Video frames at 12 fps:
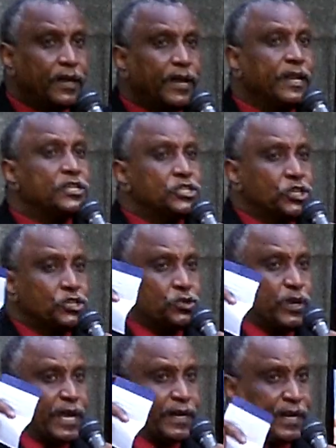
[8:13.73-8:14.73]
rainy
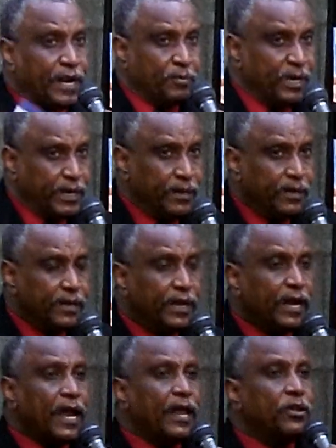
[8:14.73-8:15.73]
season are coming,
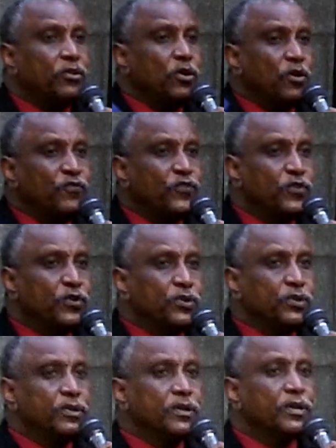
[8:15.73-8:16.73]
and no
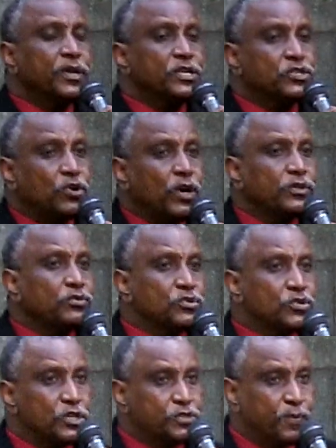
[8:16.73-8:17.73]
food is going to
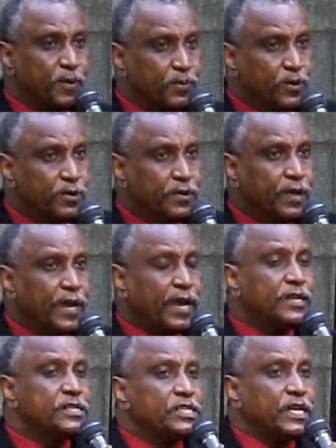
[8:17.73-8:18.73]
those people.
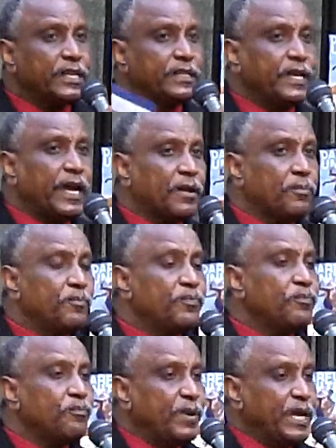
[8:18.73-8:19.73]
And instead, they are
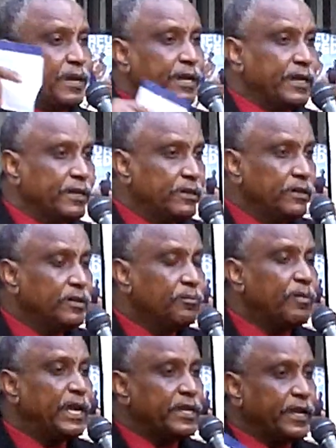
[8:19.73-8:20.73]
being killed
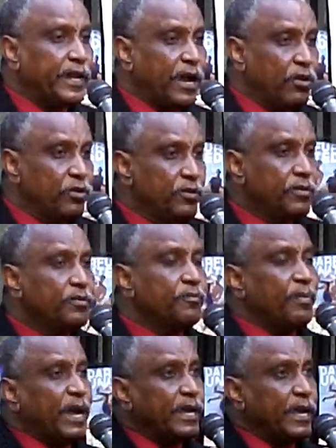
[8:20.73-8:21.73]
by the ground,
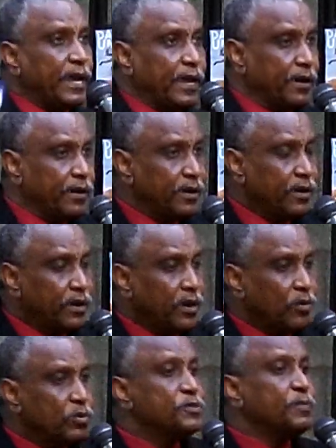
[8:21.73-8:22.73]
by air,
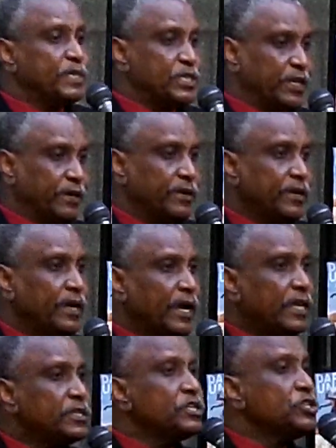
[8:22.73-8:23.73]
with Bashir.
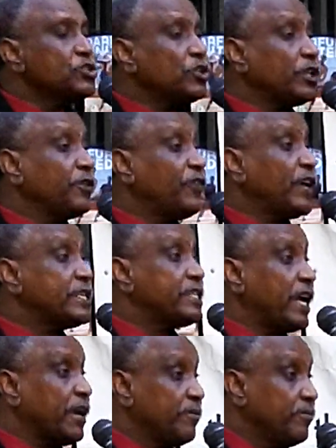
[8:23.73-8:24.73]
And this is not the first
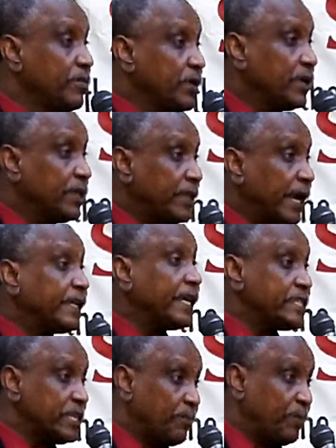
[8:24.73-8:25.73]
time that
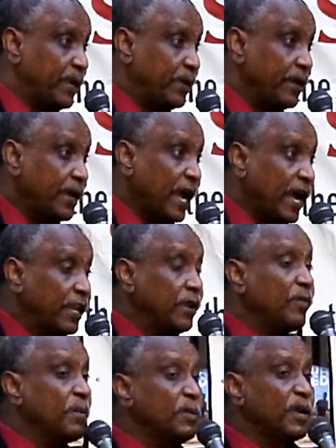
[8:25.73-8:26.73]
has happened. I
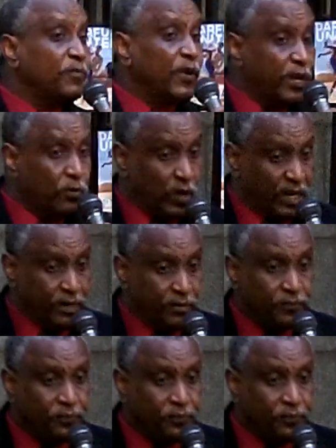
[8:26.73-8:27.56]
remember very well,